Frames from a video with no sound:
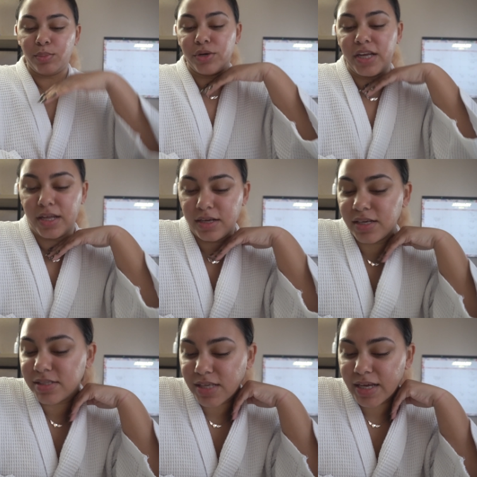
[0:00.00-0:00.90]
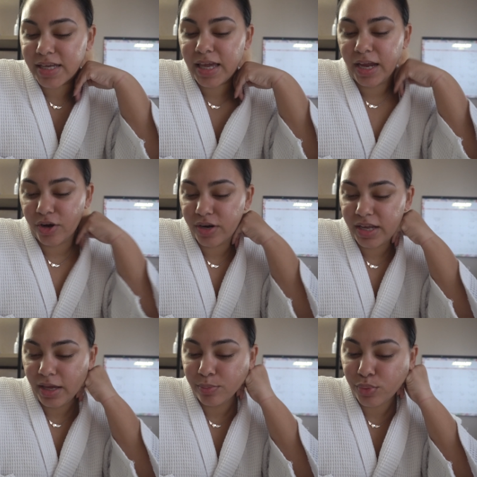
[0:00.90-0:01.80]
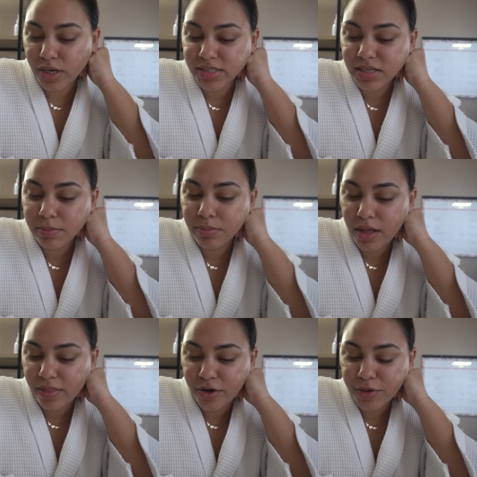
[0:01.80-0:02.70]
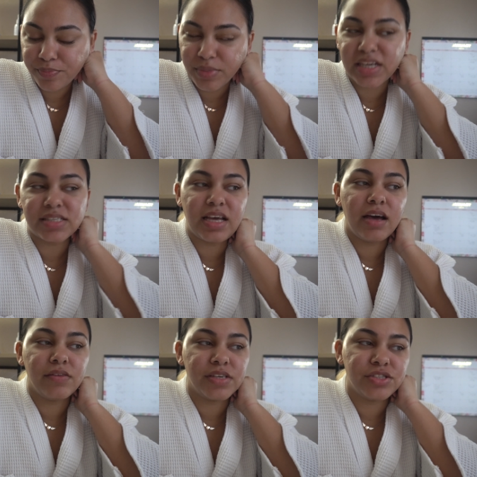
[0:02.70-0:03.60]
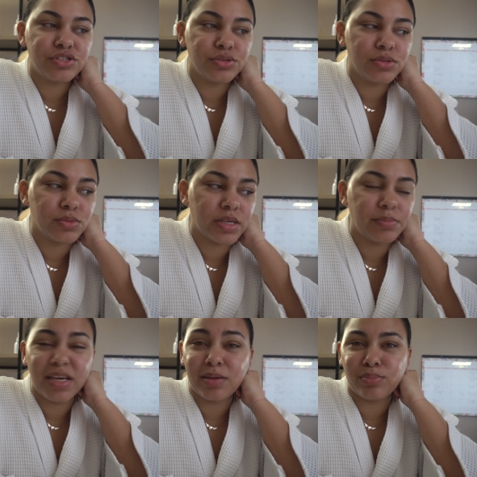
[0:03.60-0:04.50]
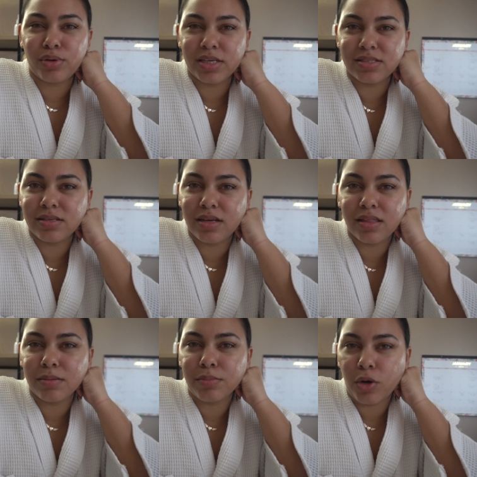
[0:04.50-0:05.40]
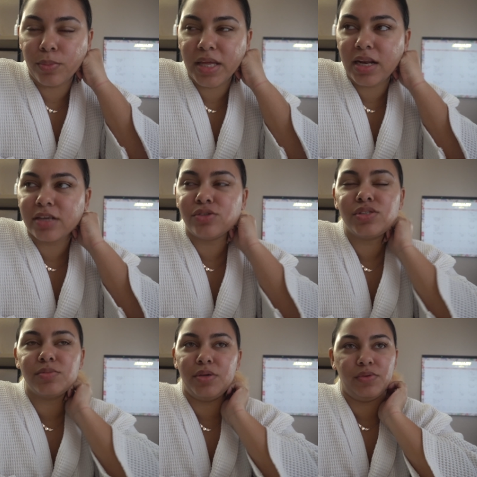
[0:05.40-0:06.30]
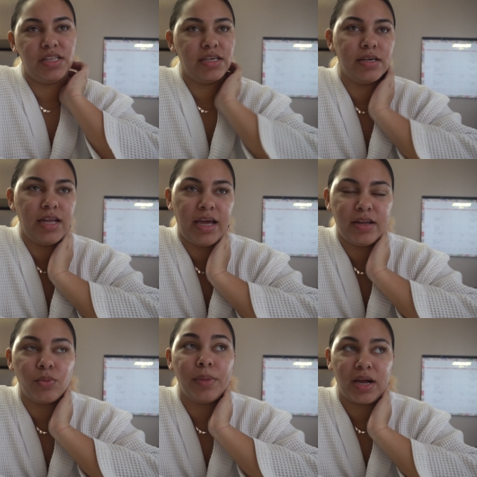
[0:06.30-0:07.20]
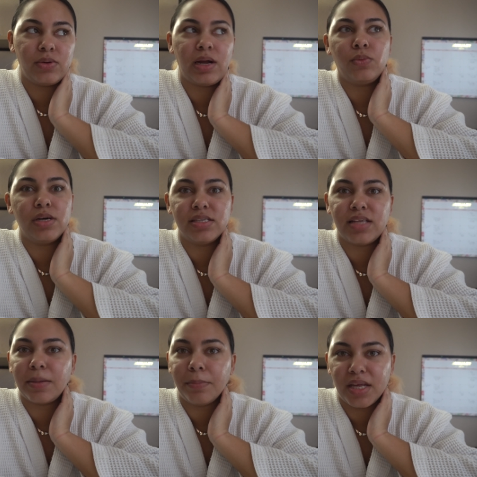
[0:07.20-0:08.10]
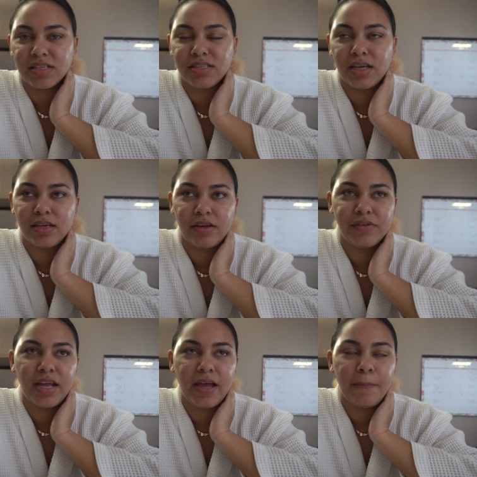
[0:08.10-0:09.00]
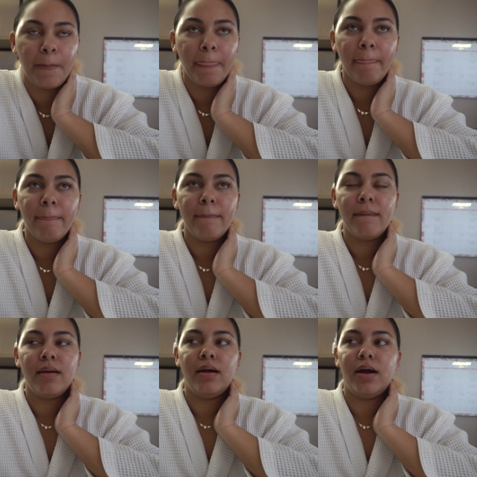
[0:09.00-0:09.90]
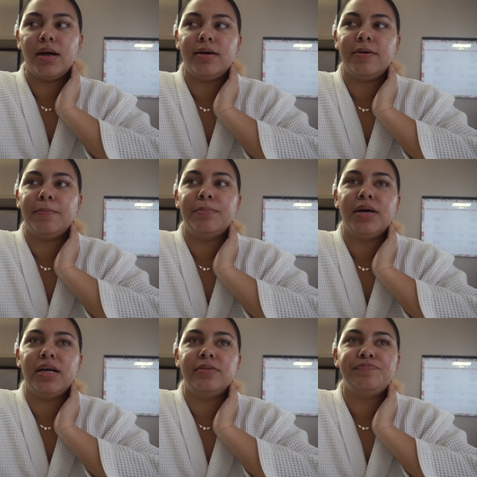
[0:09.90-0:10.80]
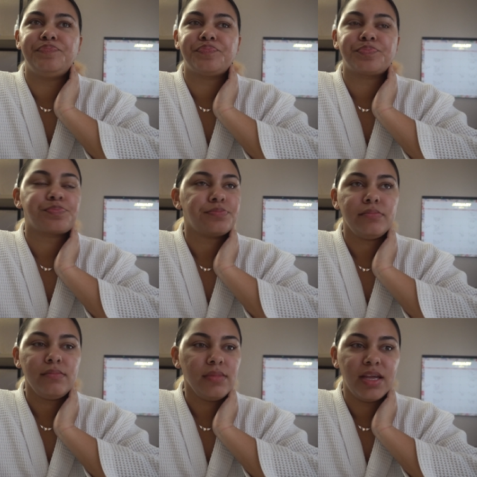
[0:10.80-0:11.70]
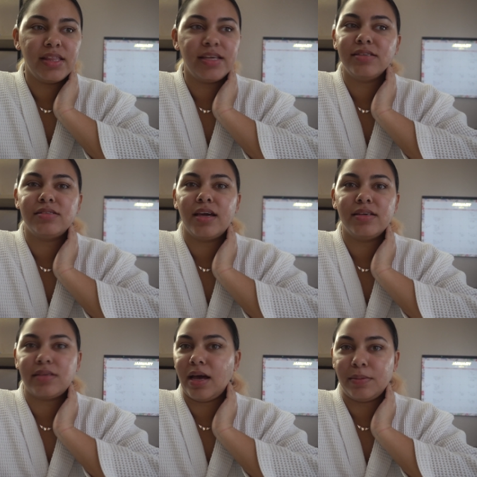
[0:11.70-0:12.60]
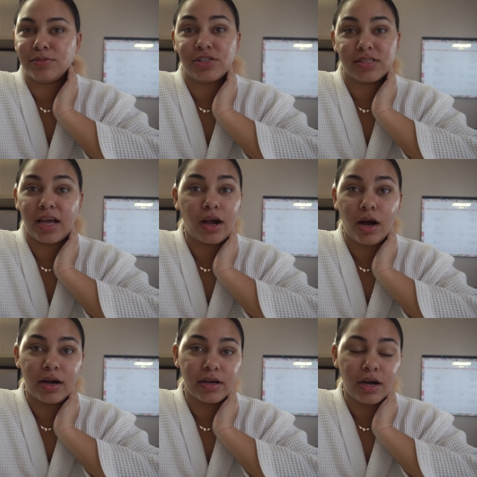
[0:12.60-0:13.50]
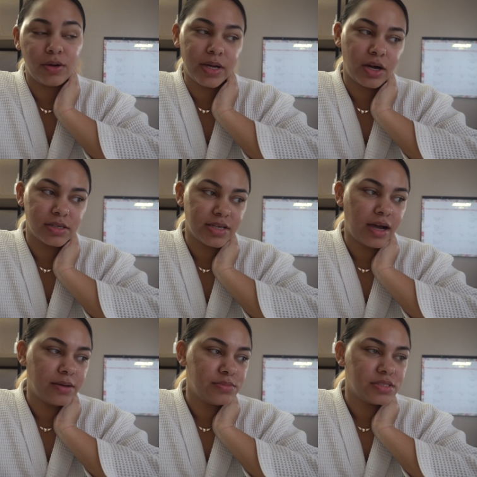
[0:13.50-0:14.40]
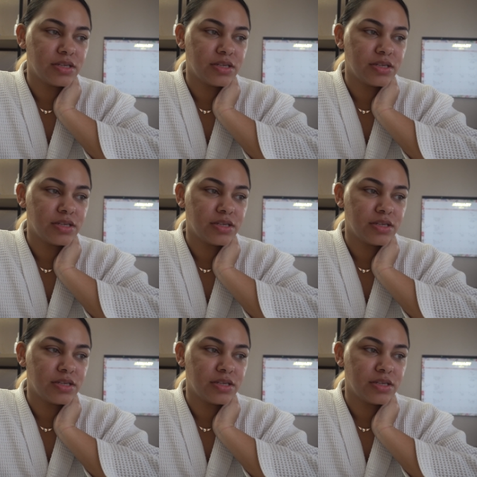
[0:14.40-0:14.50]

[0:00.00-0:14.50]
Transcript: Breana is a caring and present mother because I have issues with being present in the moment. I used to be really good at it back when I was like meditating every day. Um, but these days I'm just like on go at all times.